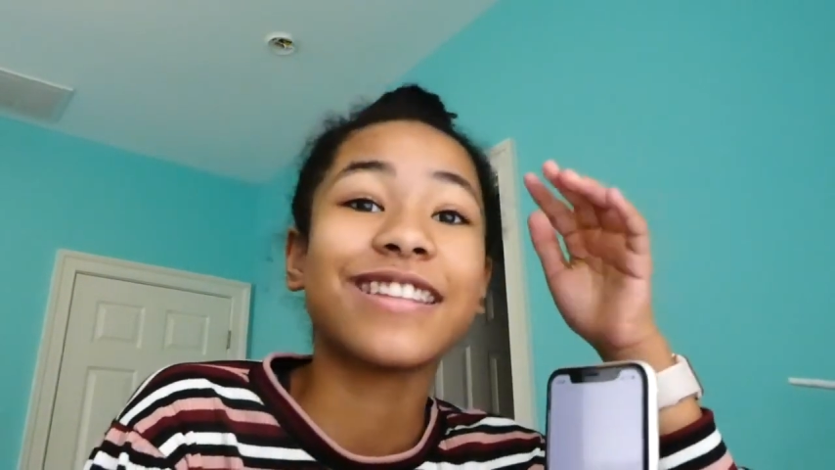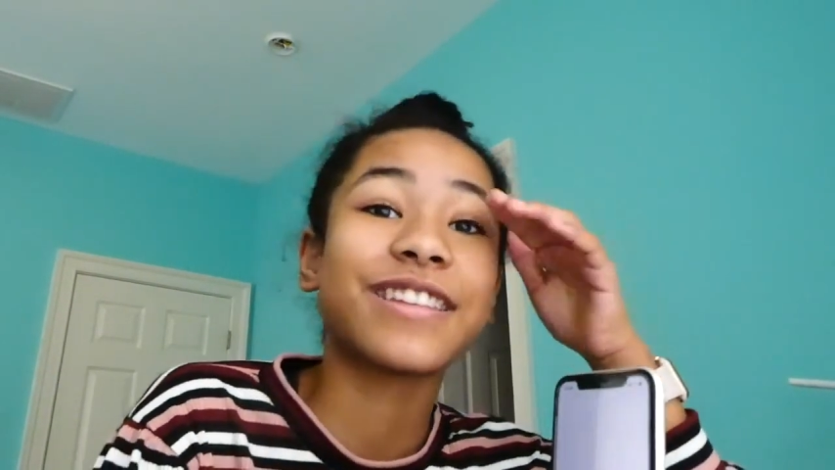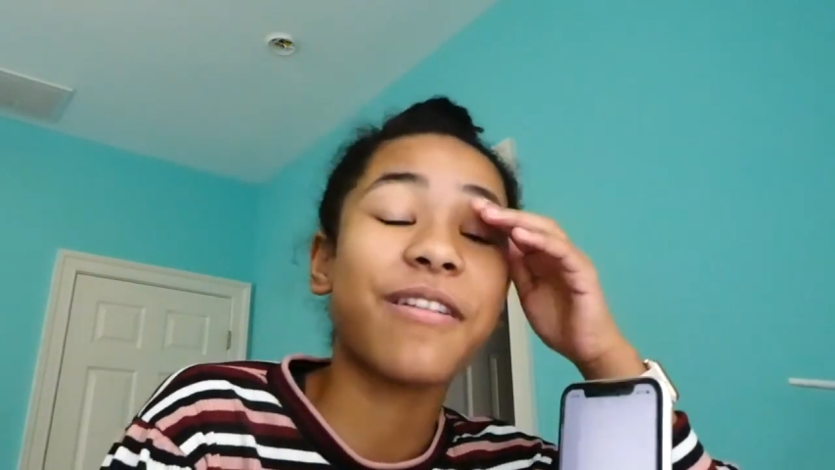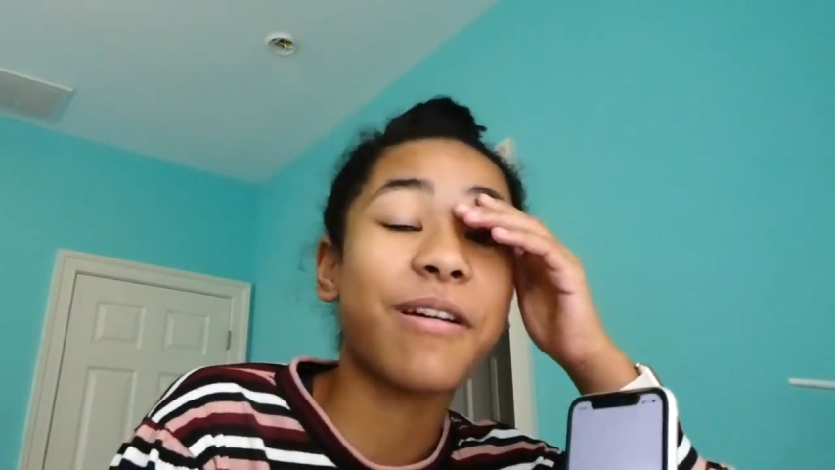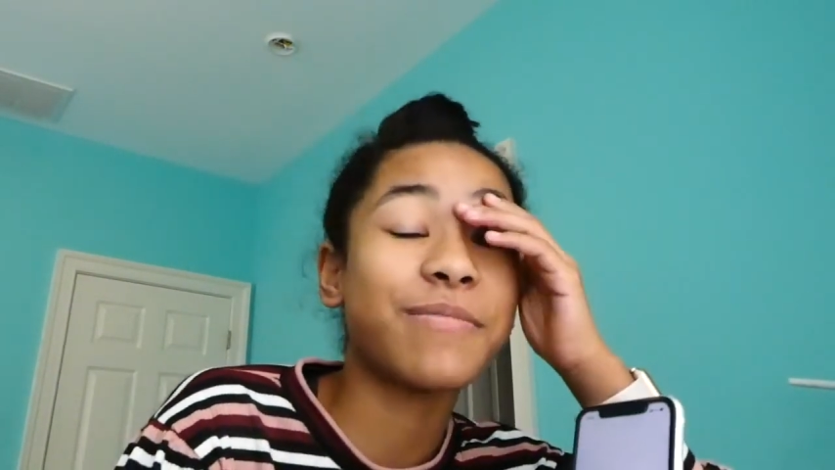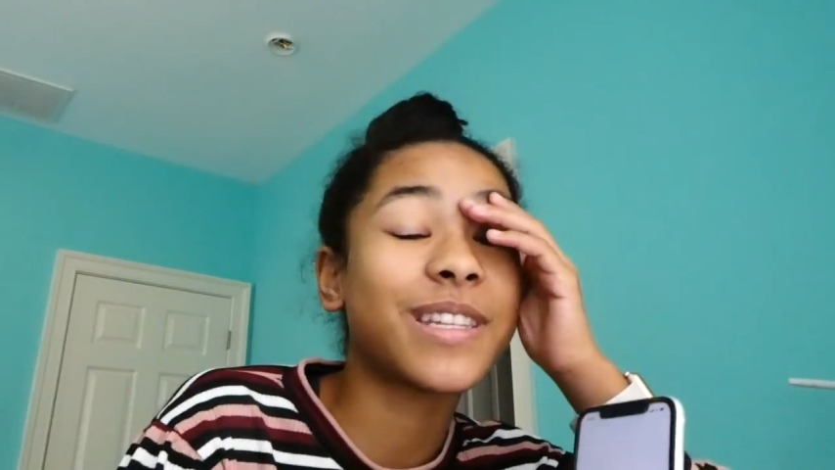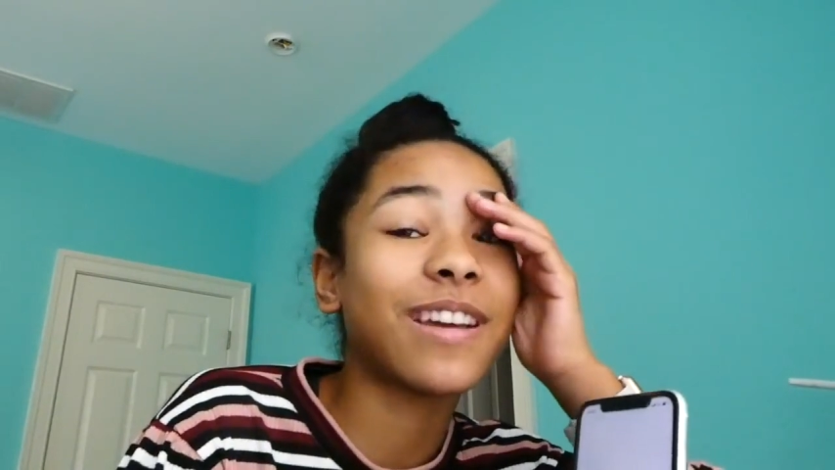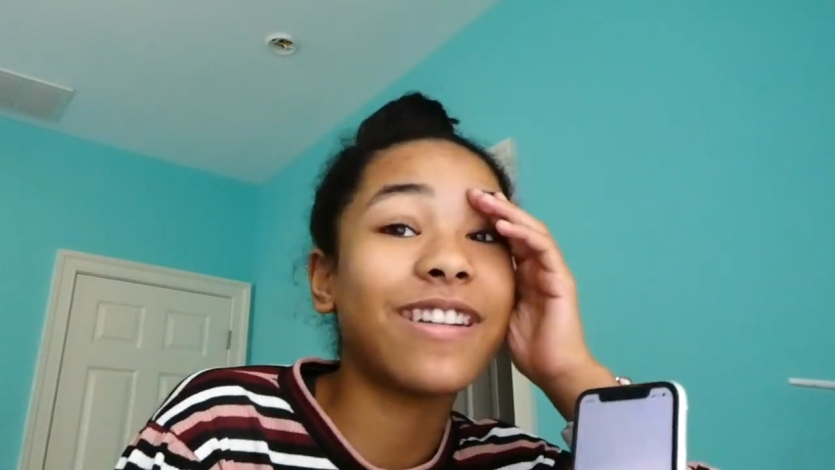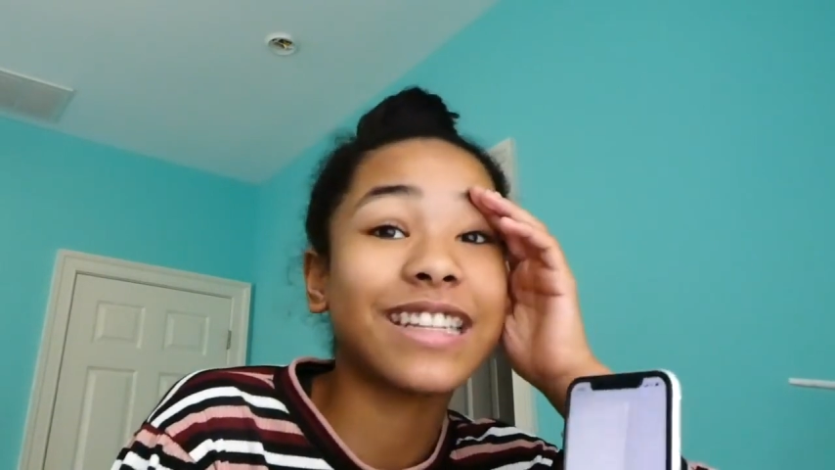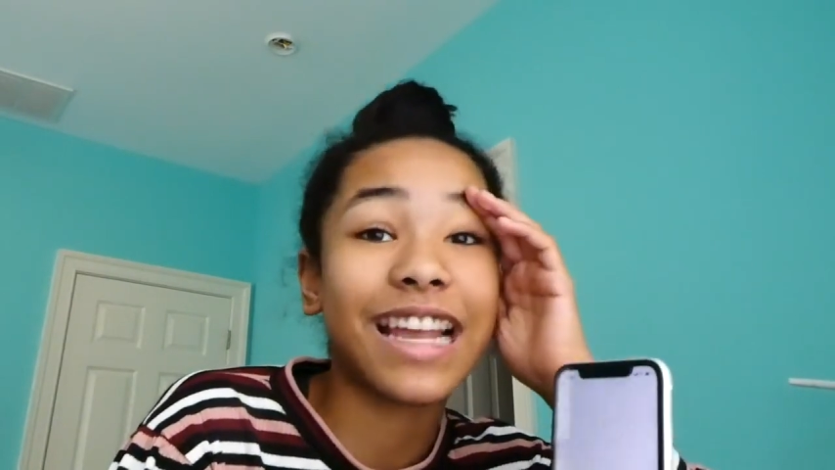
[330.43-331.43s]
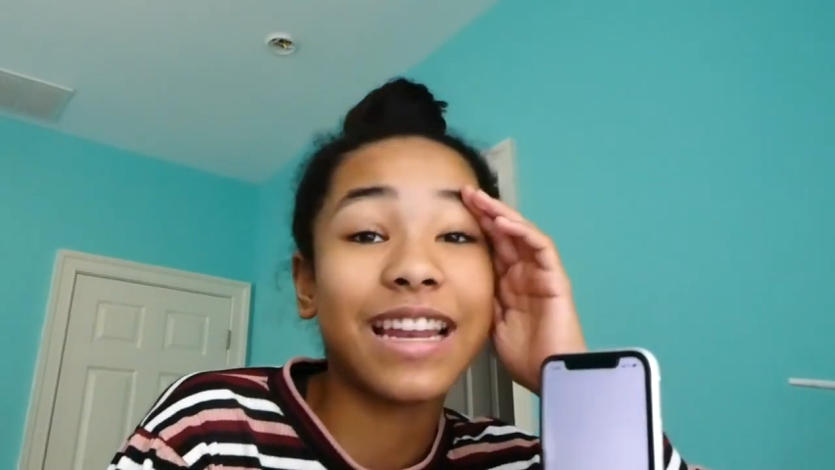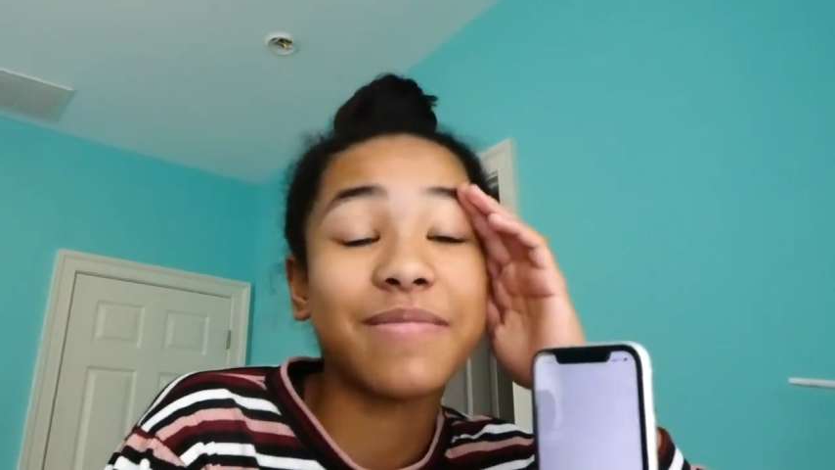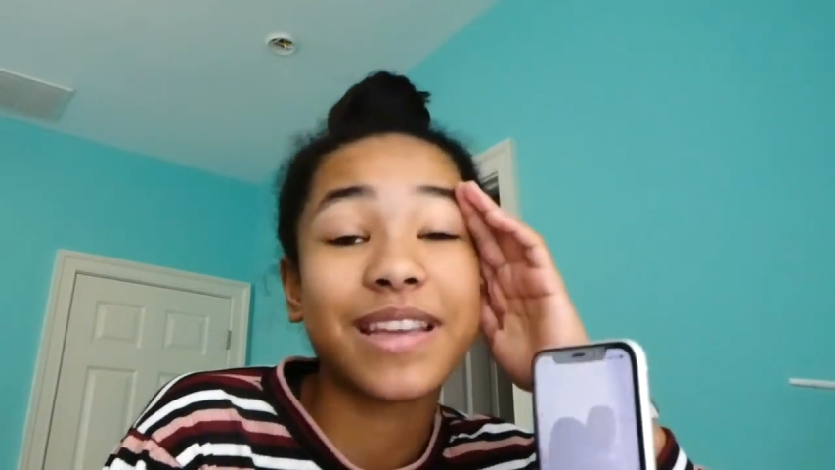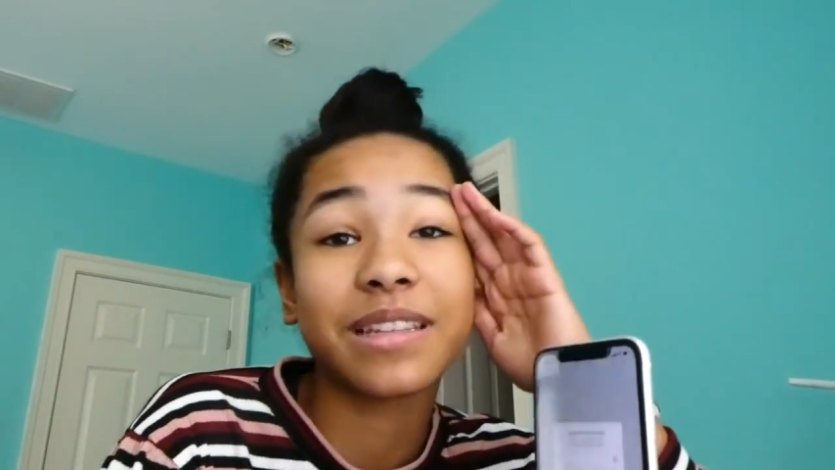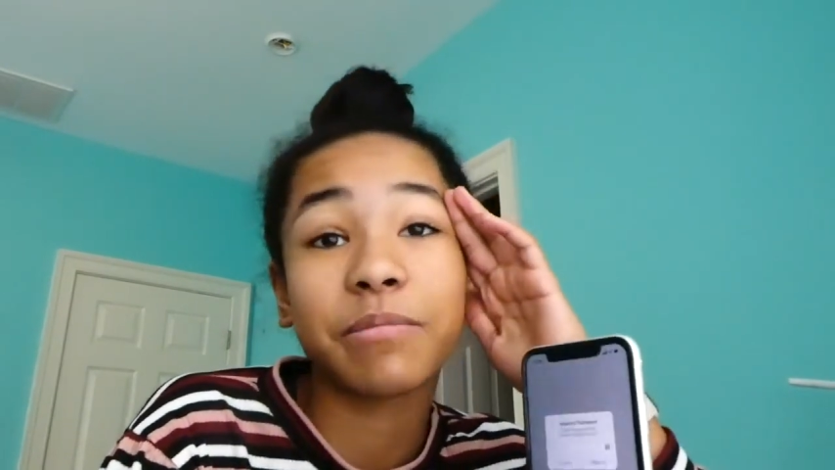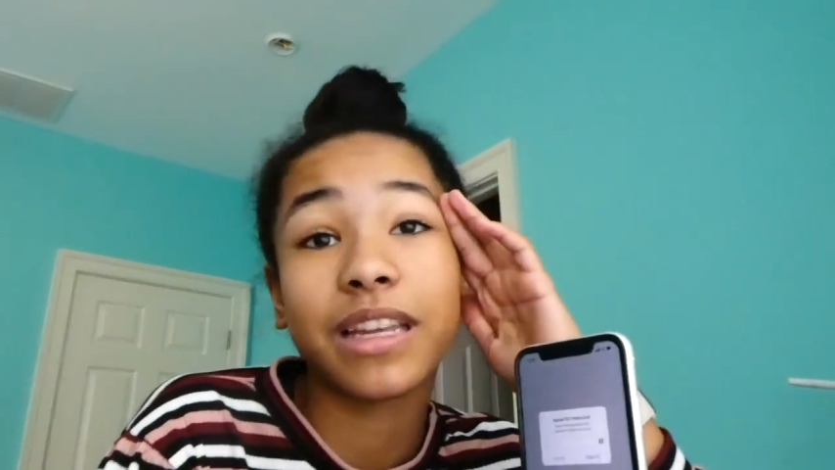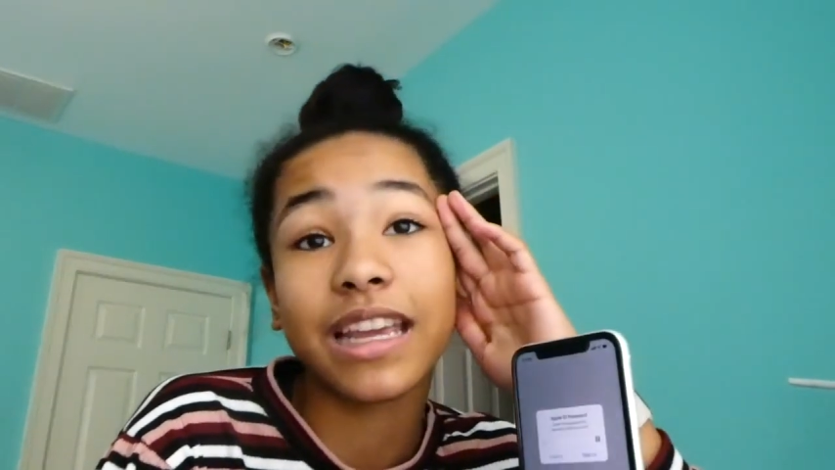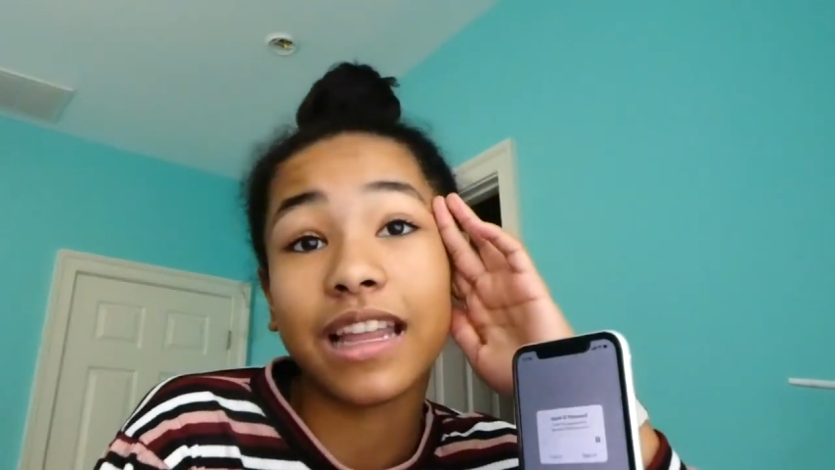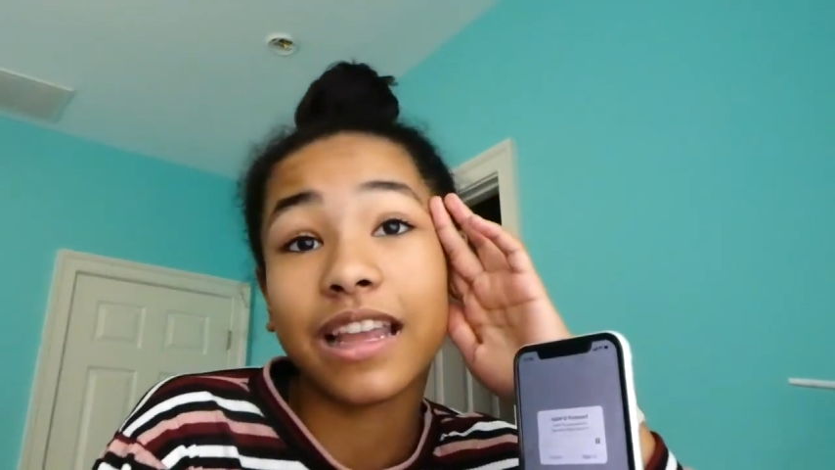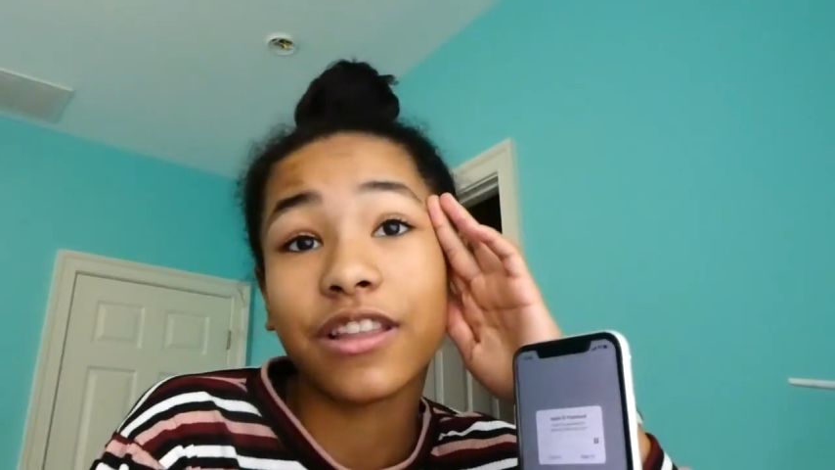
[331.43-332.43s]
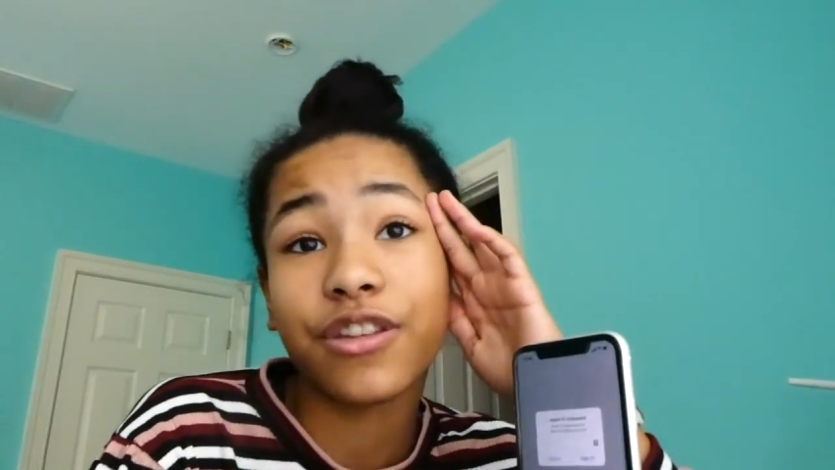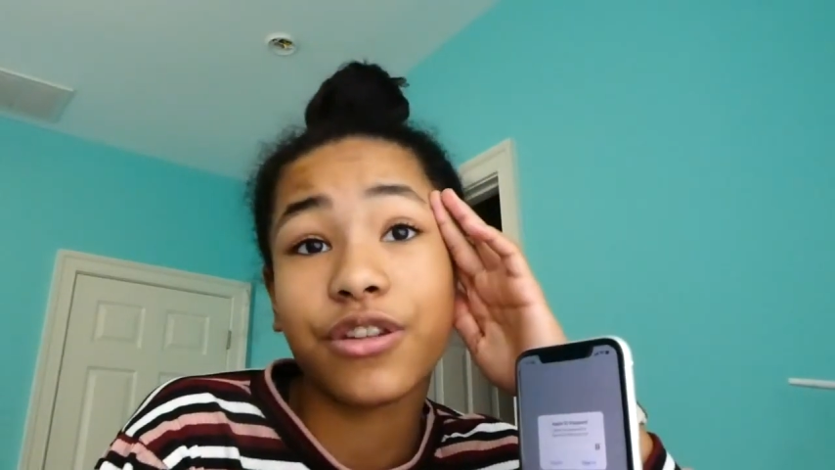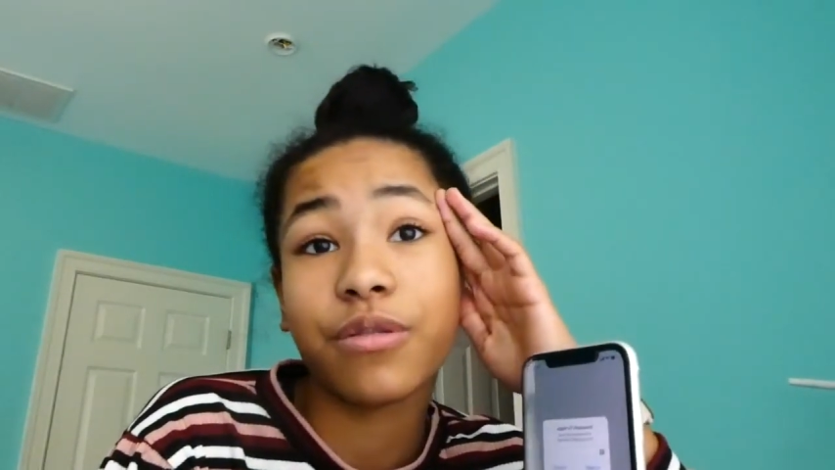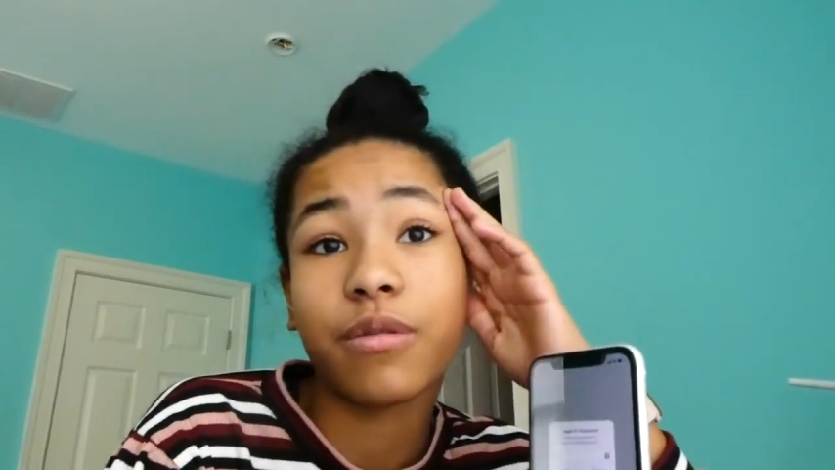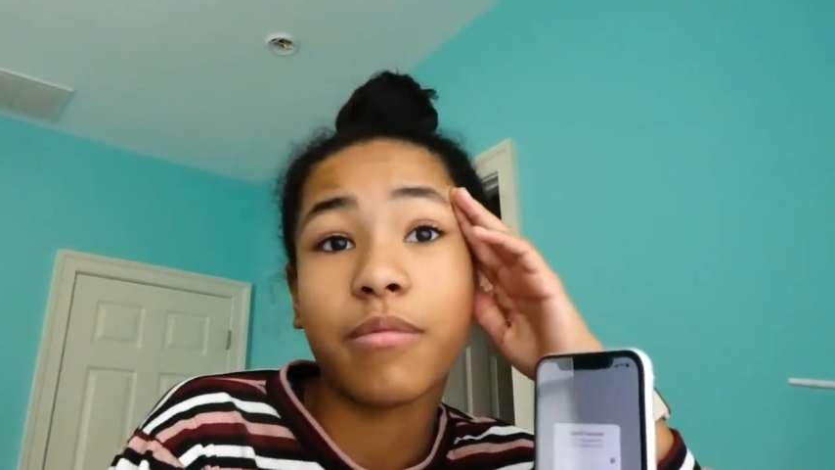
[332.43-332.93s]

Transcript: So I'm so excited because I'm gonna get like the new